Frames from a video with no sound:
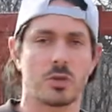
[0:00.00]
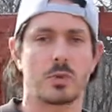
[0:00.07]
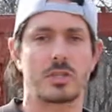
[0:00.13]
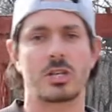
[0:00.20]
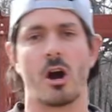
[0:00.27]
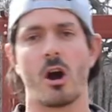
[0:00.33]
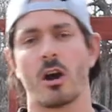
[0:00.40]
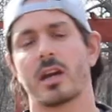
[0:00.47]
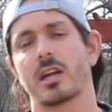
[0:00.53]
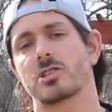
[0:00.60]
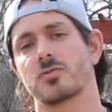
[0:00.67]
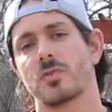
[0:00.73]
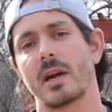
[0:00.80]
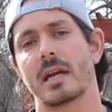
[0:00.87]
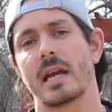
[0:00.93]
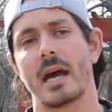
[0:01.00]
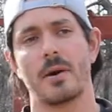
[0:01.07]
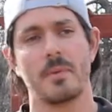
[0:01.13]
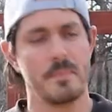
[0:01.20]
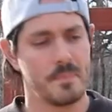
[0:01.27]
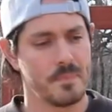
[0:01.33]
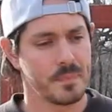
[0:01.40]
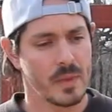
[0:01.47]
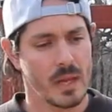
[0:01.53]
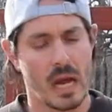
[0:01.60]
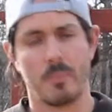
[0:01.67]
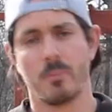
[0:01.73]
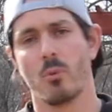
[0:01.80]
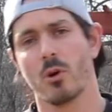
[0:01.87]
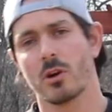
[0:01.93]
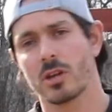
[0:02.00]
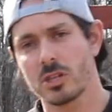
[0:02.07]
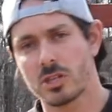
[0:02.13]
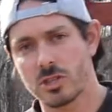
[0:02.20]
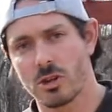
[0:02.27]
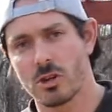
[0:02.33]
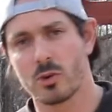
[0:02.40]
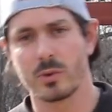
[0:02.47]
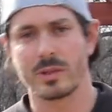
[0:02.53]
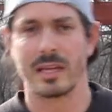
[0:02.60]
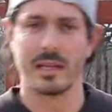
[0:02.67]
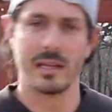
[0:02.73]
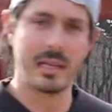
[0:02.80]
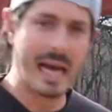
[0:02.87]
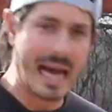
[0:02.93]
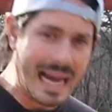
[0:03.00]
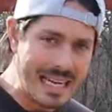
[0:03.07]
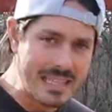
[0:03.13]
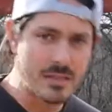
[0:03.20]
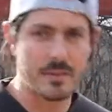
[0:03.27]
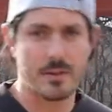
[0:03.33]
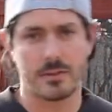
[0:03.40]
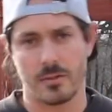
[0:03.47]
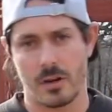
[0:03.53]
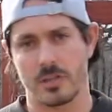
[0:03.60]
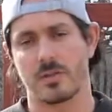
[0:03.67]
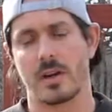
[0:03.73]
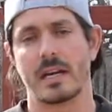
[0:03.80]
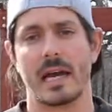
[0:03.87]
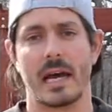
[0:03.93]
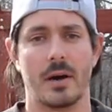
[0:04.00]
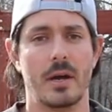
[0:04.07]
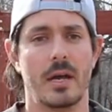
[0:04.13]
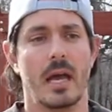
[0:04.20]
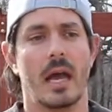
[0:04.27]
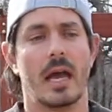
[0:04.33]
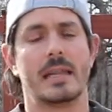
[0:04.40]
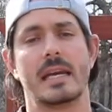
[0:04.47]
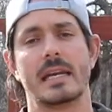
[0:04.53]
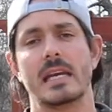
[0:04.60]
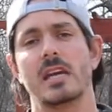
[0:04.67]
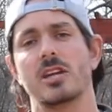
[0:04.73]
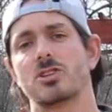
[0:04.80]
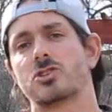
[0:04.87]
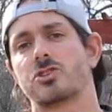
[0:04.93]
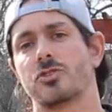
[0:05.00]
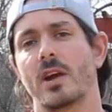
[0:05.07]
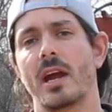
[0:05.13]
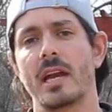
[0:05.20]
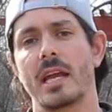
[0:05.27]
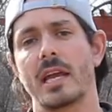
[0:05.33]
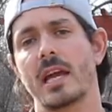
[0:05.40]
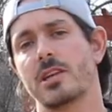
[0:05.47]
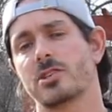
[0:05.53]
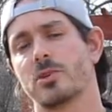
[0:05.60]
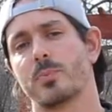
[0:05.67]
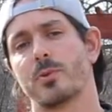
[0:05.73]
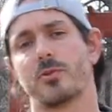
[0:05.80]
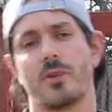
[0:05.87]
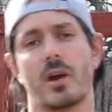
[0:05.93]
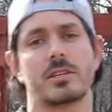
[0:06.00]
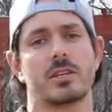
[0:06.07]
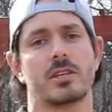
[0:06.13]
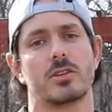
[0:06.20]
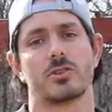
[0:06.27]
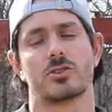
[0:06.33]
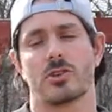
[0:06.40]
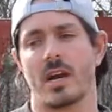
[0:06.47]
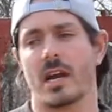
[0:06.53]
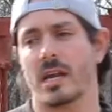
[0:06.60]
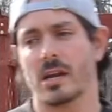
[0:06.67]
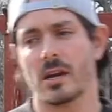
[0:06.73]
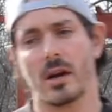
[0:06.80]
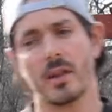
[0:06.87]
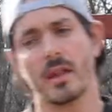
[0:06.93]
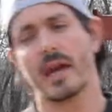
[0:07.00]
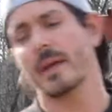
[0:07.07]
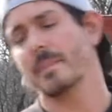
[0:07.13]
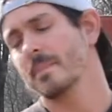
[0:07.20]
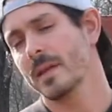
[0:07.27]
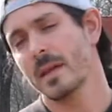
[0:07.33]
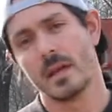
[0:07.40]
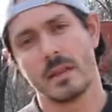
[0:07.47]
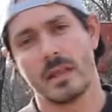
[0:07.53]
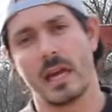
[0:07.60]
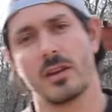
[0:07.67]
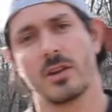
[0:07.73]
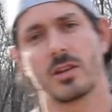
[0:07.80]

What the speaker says: with targets right now. I'm more concerned with the lines of the thrust right now. And then in training, as you're progressing your training and all that, then you